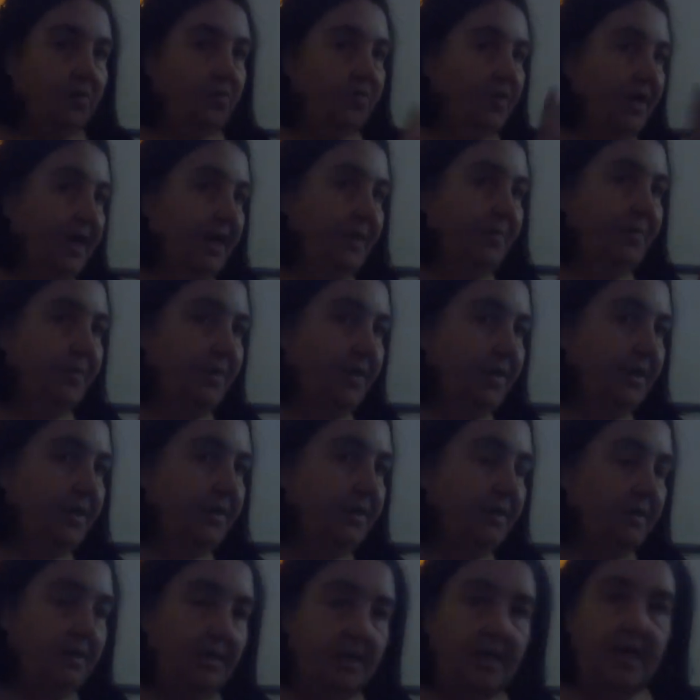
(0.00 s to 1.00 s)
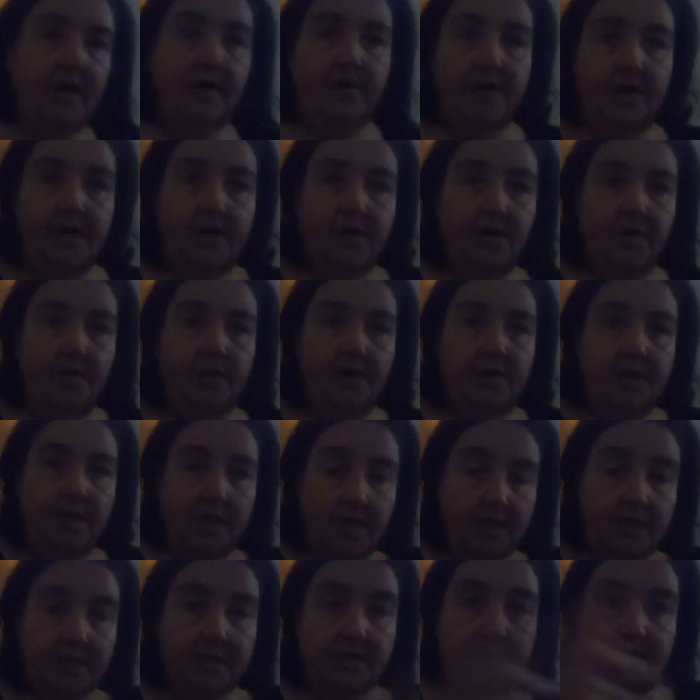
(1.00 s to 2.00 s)
Rambling, carrying
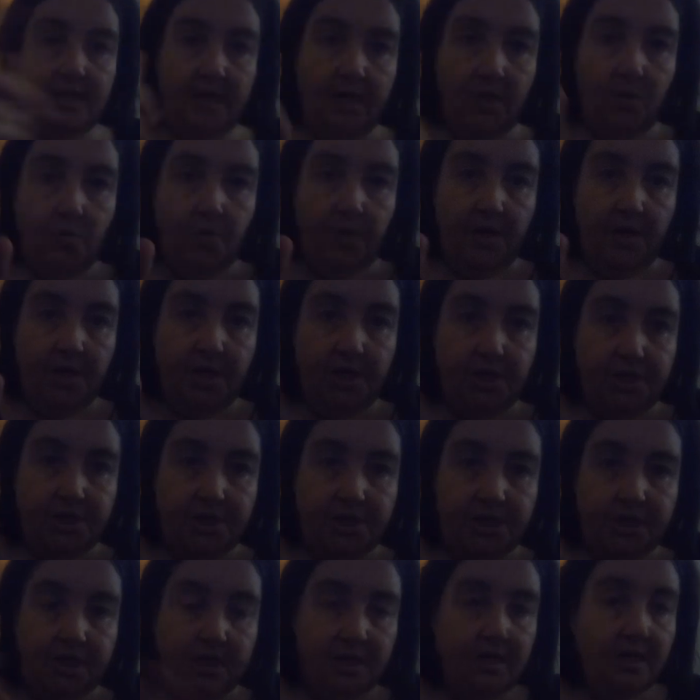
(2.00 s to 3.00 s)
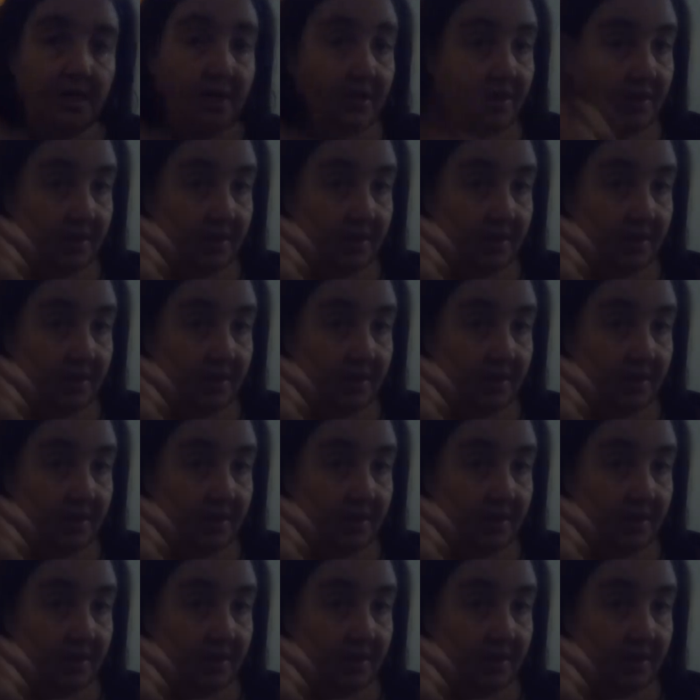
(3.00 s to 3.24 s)
on, saying weird shit.